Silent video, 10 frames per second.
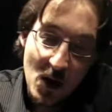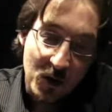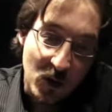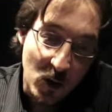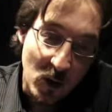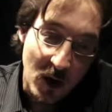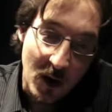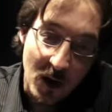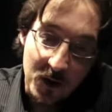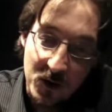So
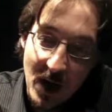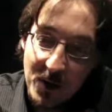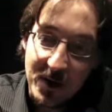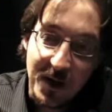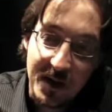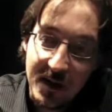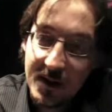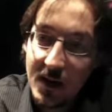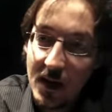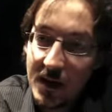now DivX
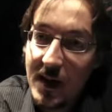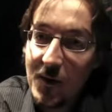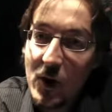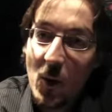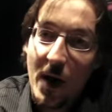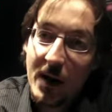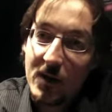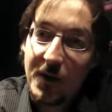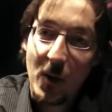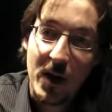is everywhere.
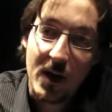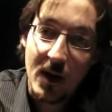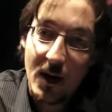It's a very